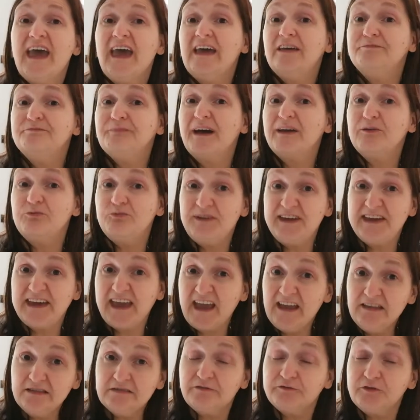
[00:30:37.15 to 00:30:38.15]
in my
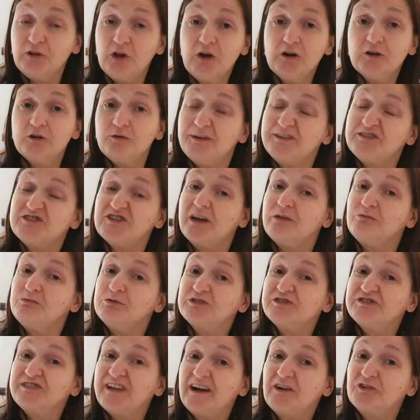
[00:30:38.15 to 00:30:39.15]
weekend vlog, which I
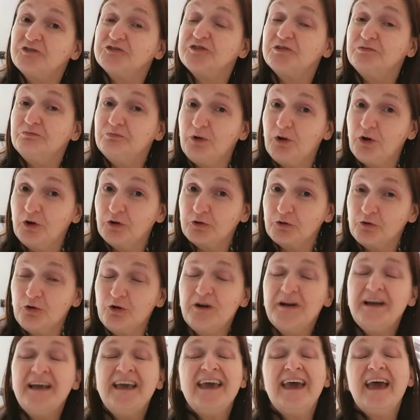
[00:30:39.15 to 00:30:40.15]
will start
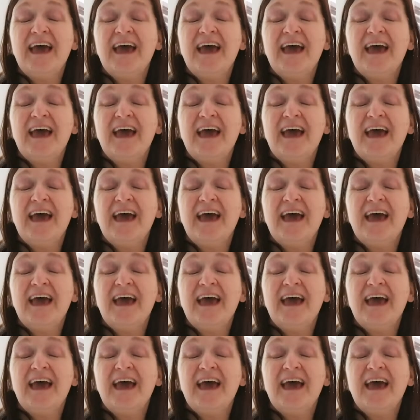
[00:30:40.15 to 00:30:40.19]
tomorrow.